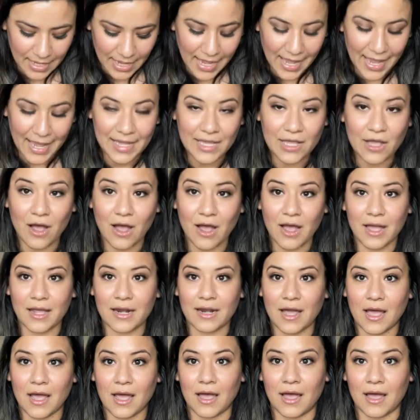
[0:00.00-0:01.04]
I got,
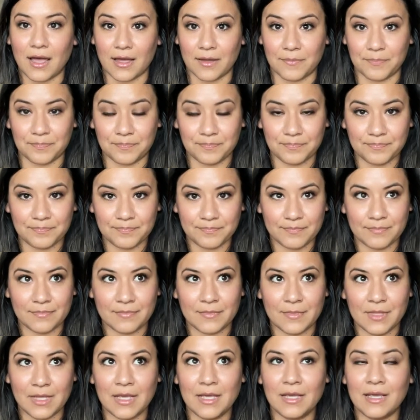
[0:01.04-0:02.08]
um,
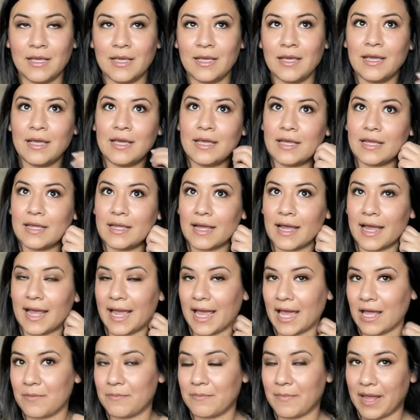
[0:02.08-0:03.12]
I
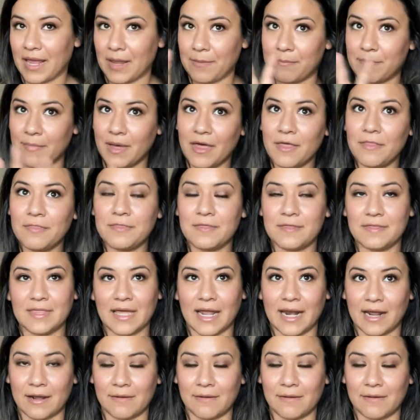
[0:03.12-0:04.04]
had my month that